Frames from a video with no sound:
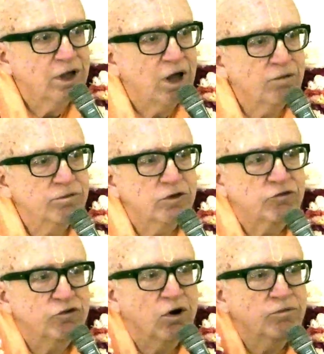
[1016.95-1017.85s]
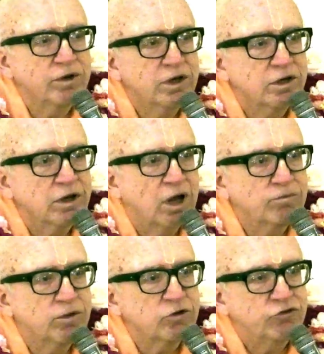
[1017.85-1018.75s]
of the servant
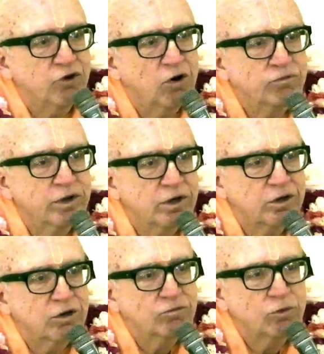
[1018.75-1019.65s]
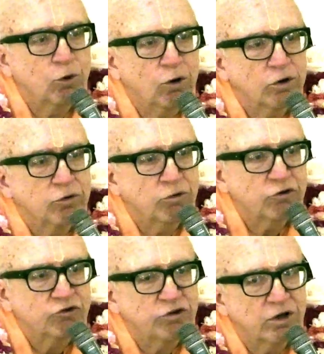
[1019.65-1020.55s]
of the servant of Lord
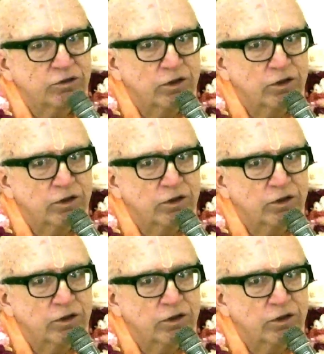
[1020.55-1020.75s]
Krishna,